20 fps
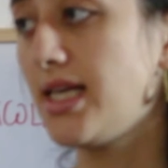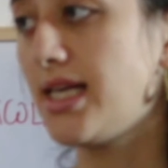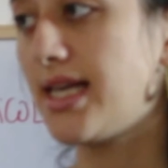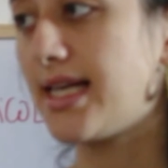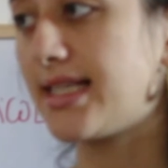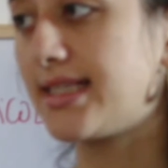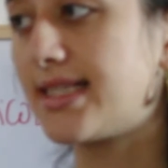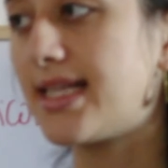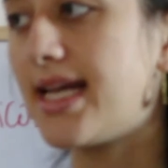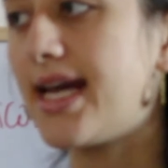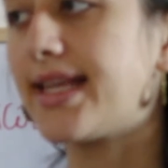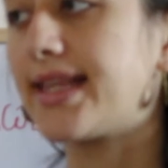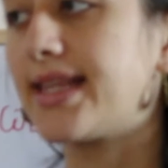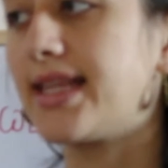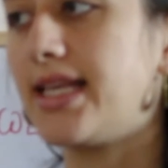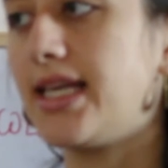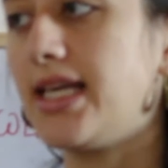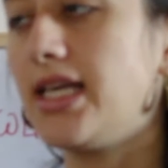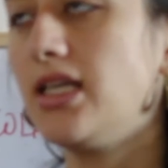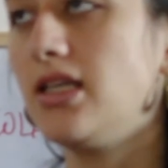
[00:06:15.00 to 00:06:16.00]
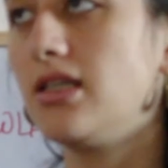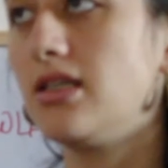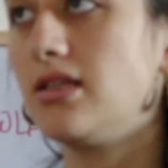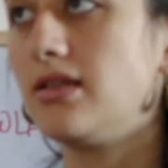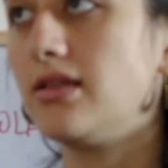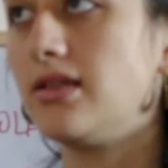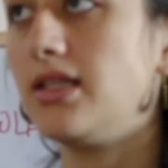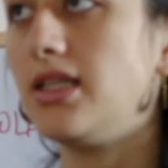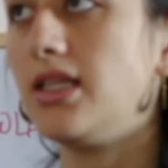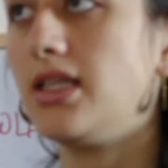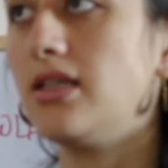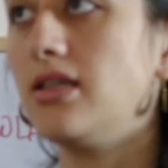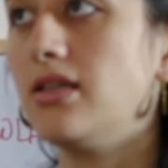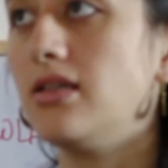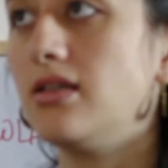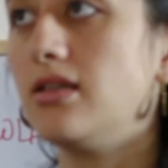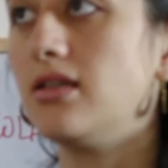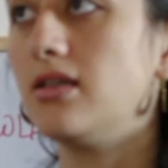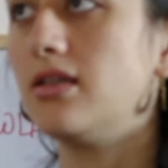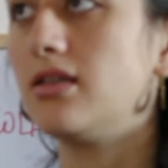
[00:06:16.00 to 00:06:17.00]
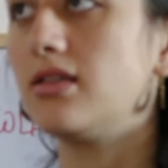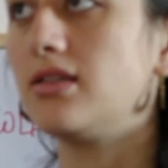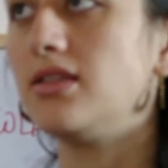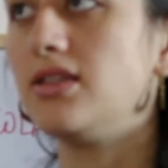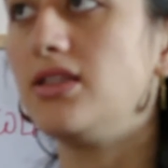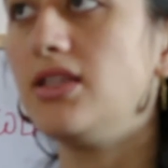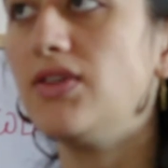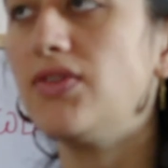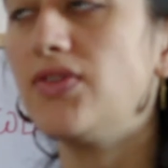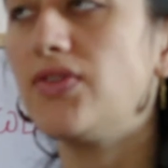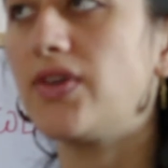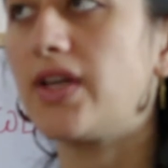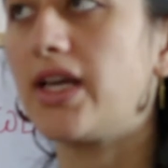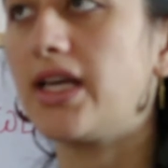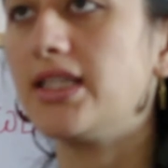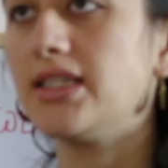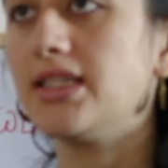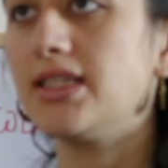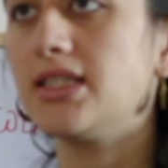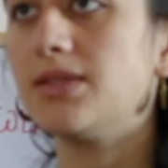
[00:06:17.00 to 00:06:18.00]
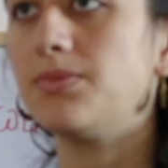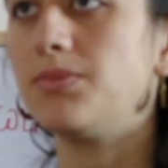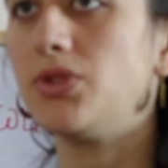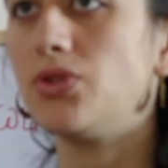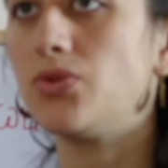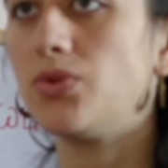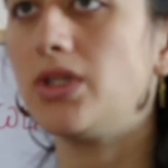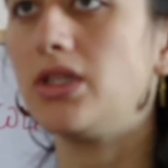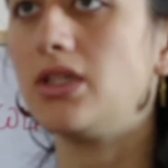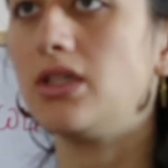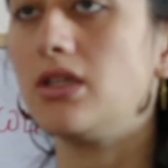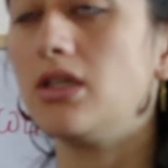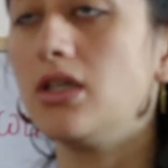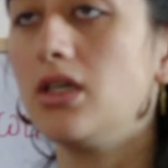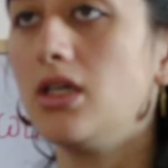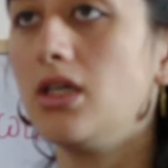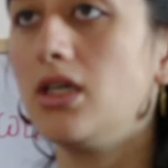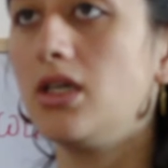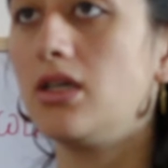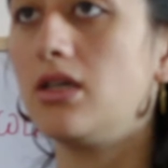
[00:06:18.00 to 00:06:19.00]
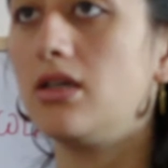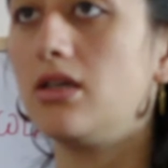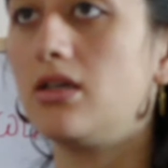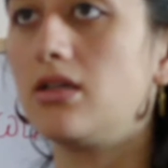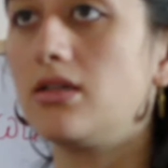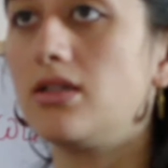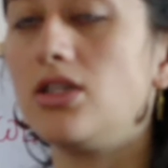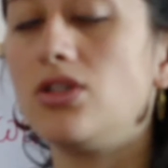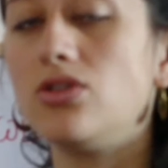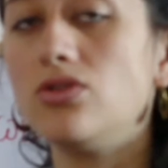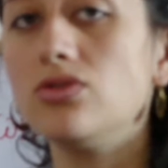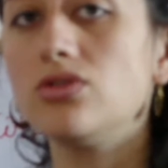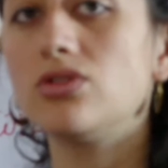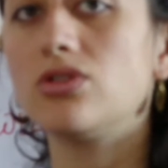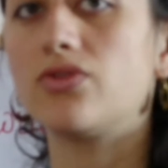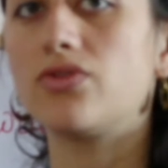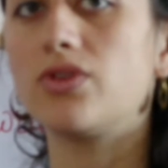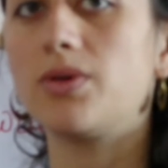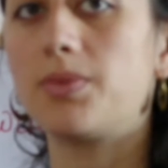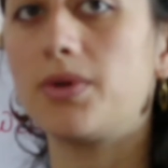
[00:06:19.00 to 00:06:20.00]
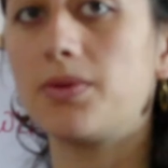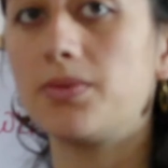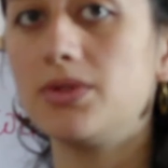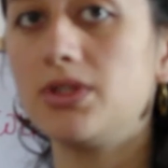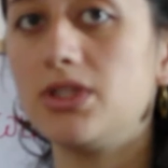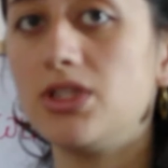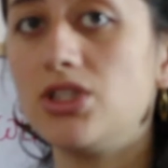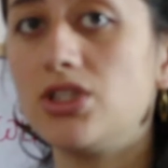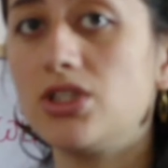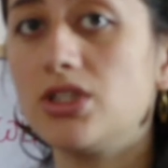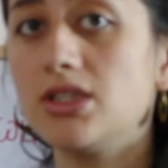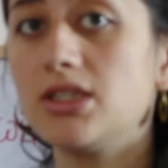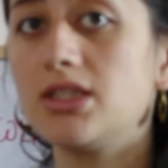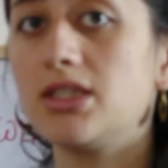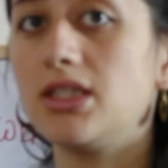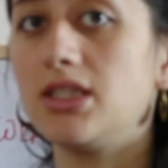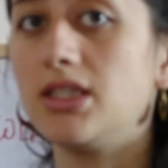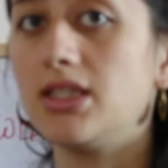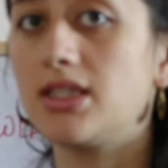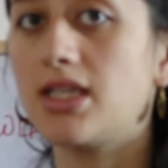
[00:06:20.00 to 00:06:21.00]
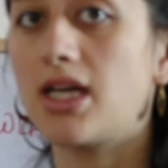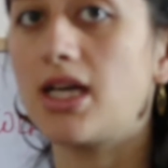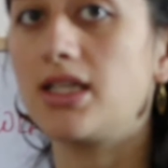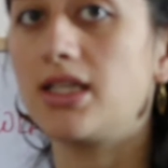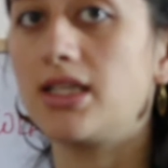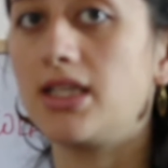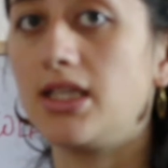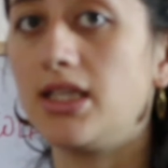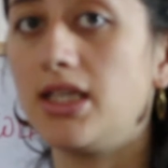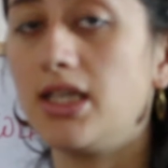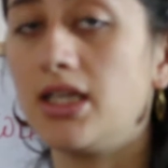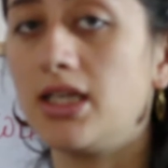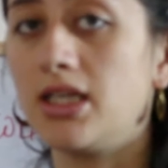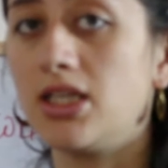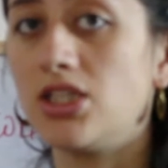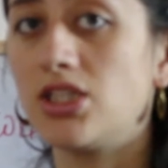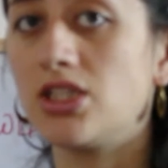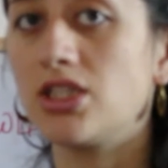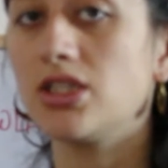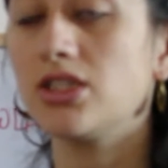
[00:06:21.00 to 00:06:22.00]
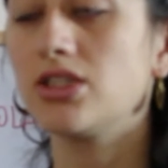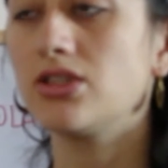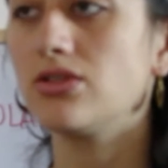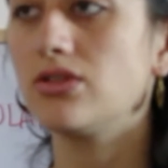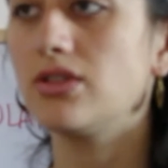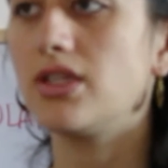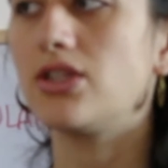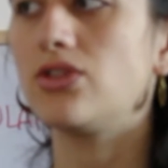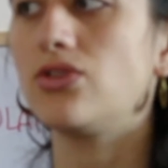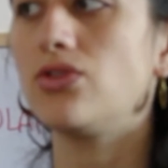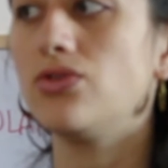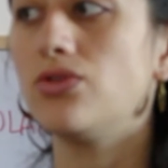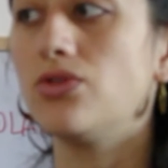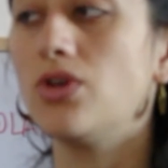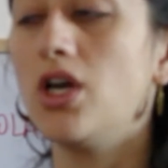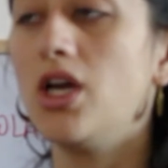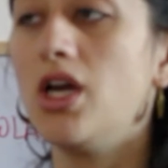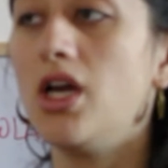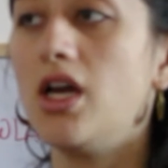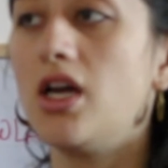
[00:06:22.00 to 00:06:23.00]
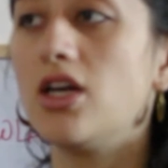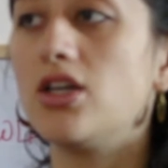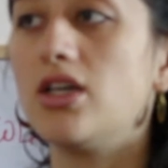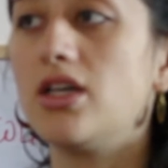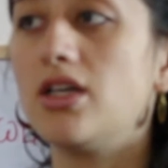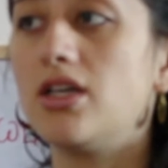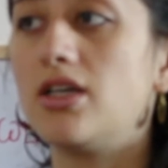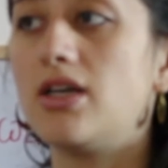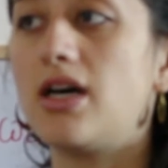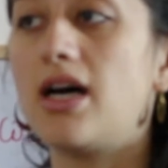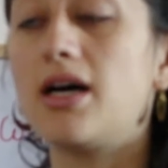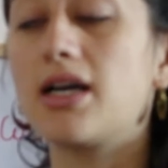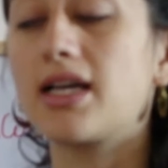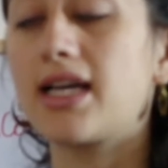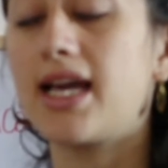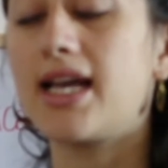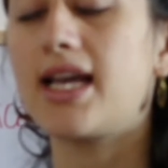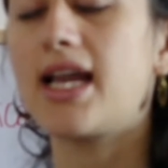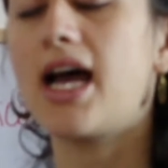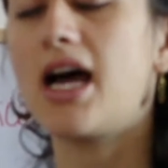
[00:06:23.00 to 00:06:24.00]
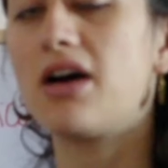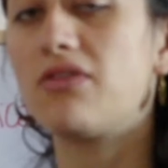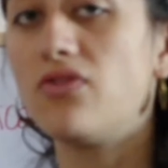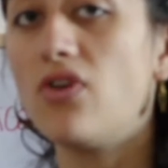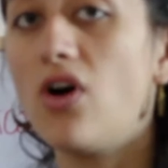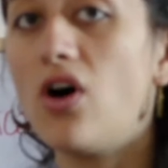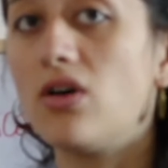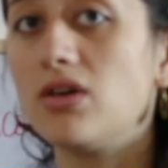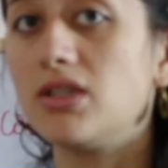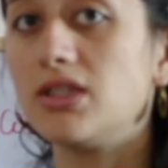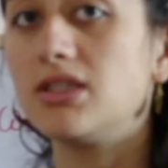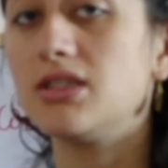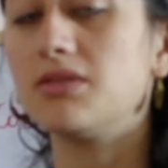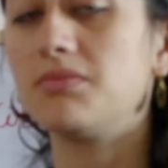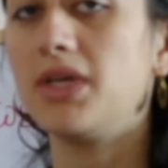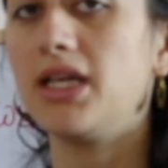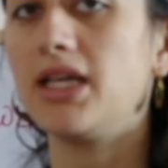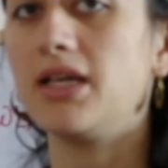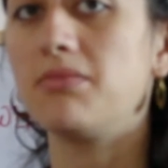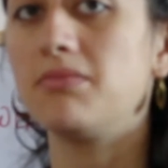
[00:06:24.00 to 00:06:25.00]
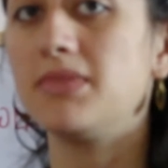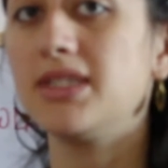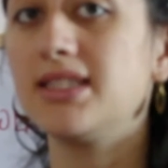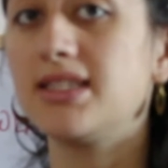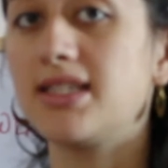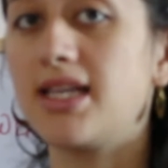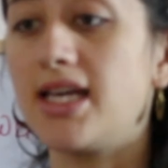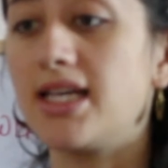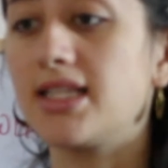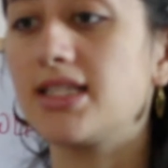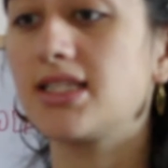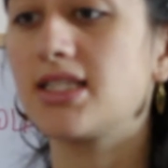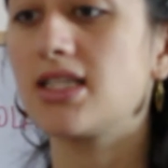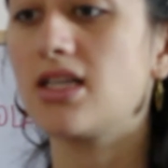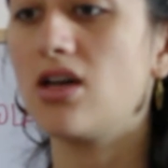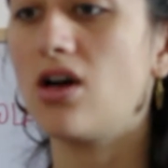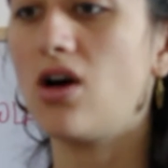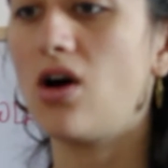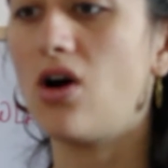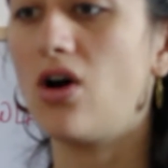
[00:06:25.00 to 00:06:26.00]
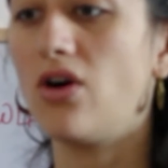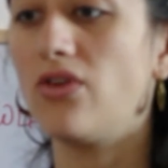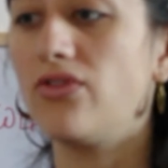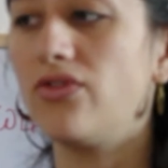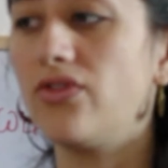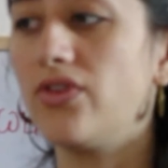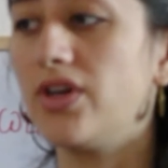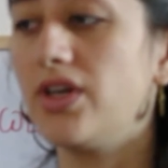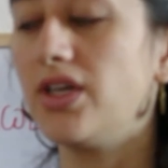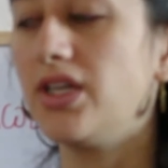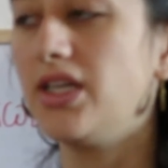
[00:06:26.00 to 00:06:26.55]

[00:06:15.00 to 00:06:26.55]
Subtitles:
exactly the difference between the use of the prepositions in Italian and English, so that you can avoid making mistakes of